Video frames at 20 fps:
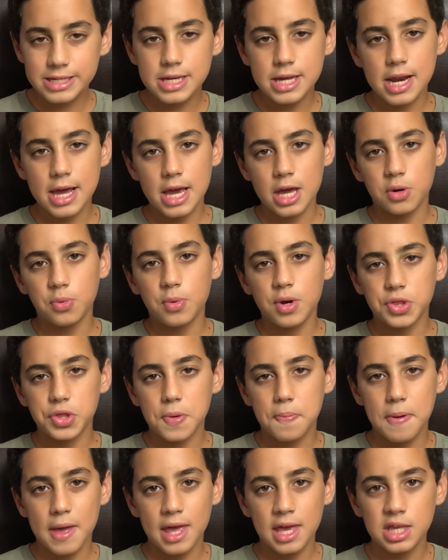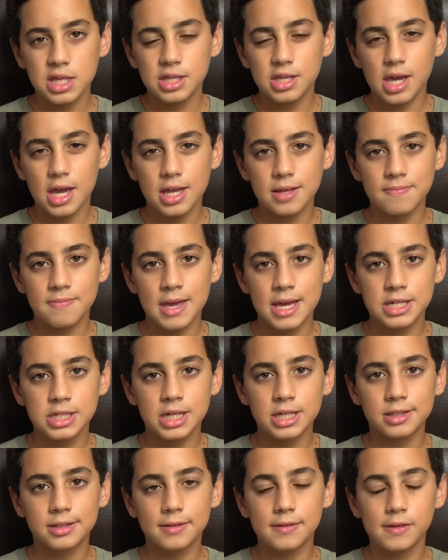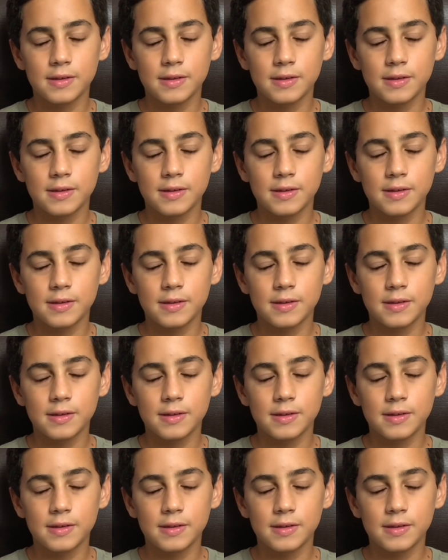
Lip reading: it in with the paint, it makes it